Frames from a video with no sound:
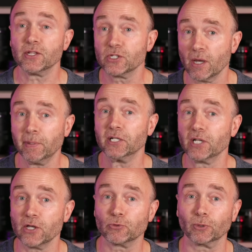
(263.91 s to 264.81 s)
and somebody
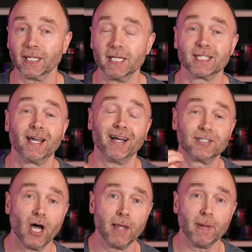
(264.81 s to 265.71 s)
does release a
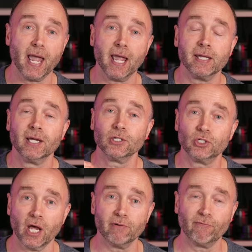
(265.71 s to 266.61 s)
Type A
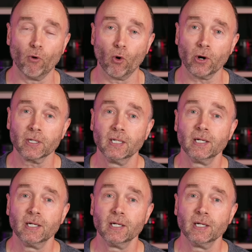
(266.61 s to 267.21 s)
Gen 4,